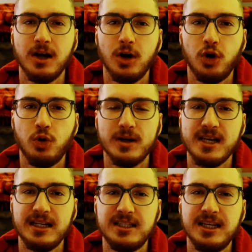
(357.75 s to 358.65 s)
who was
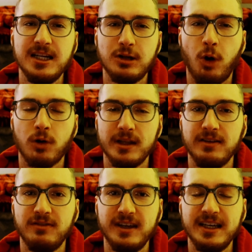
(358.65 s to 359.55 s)
a teetotaling
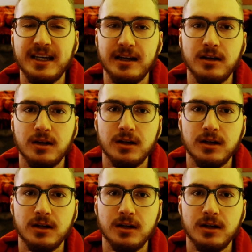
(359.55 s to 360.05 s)
vegan,